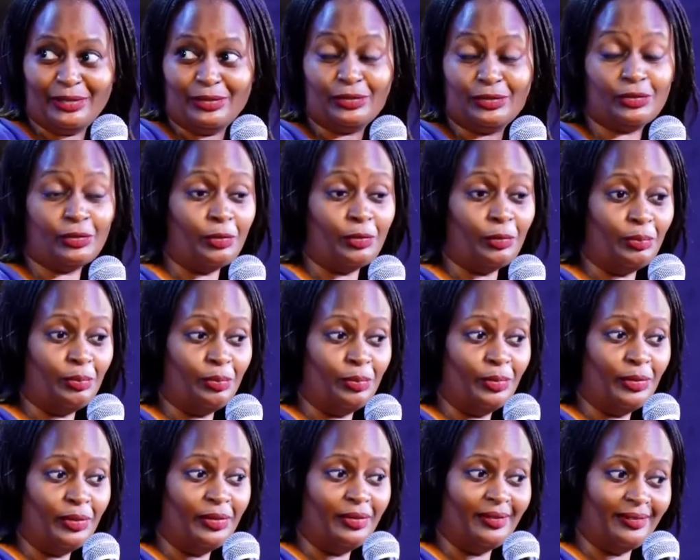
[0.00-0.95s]
So
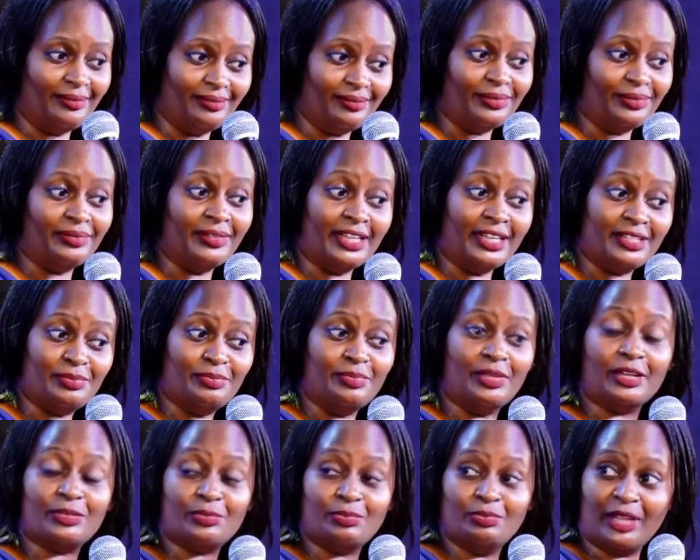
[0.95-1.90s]

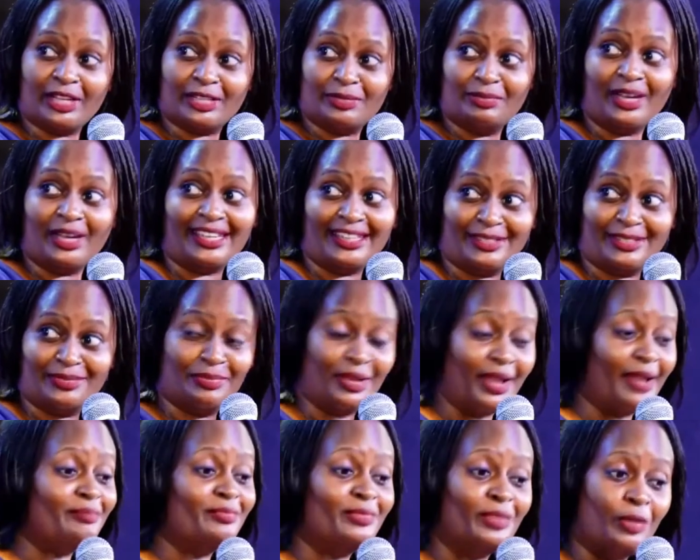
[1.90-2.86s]
that market,
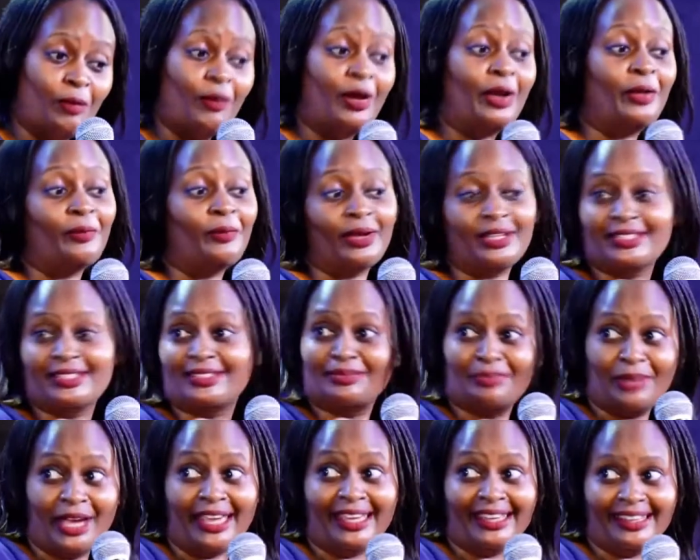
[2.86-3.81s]
no one was
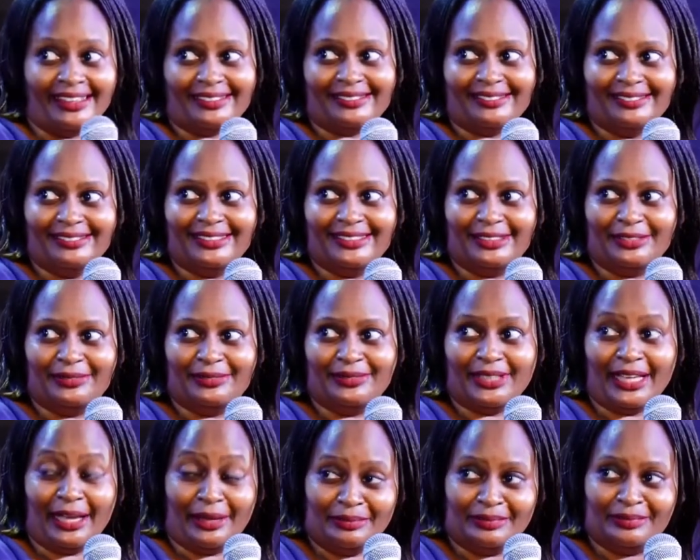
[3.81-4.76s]
buying.
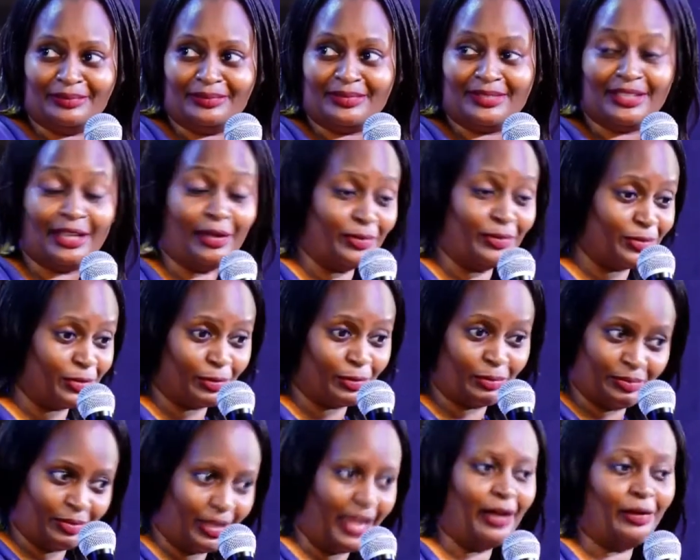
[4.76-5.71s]
Now,
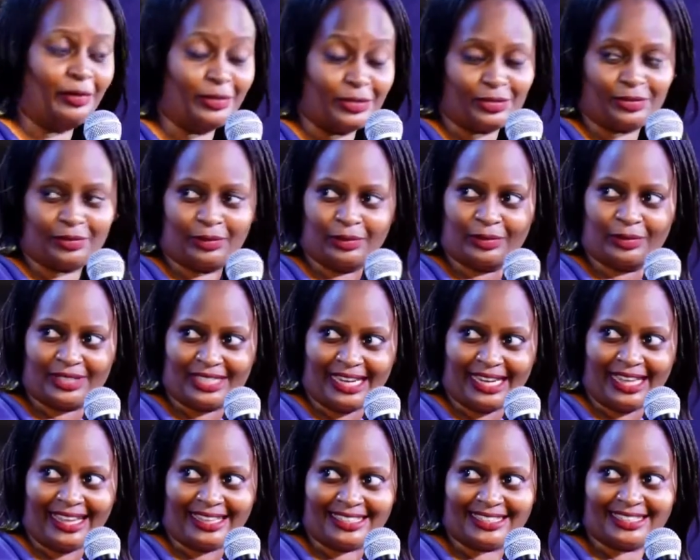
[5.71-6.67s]
so I lost all those
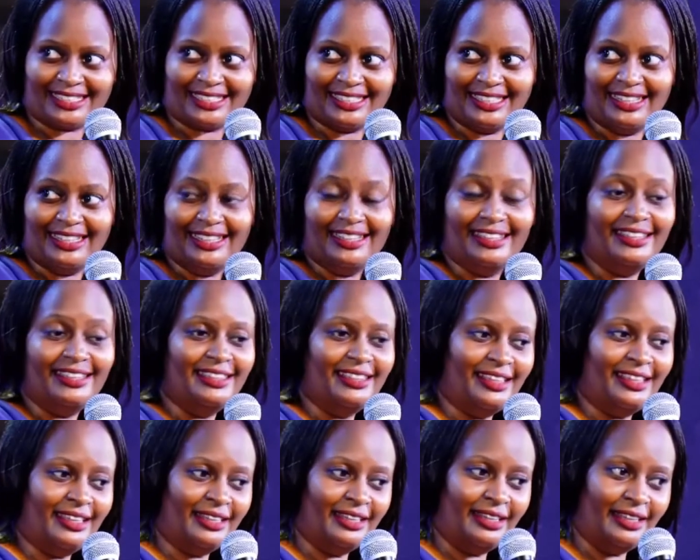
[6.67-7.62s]
clients.
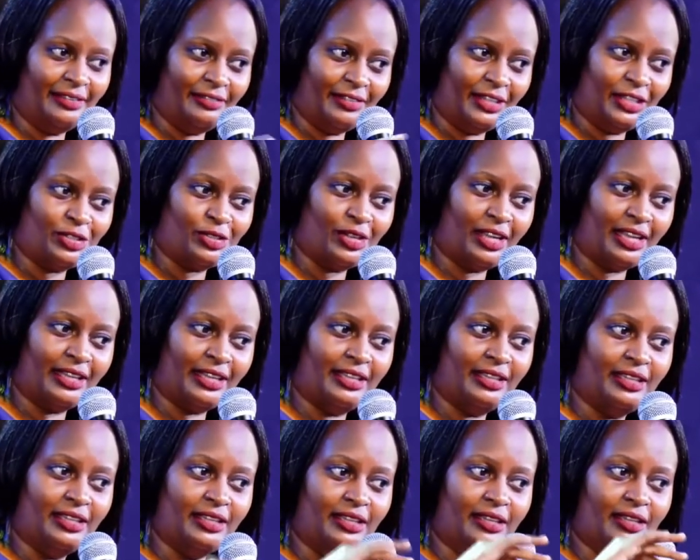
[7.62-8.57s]
Then
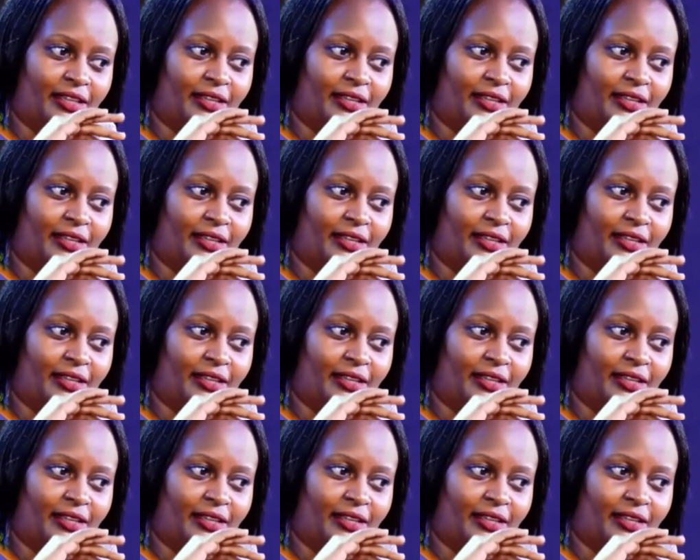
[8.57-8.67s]
eventually,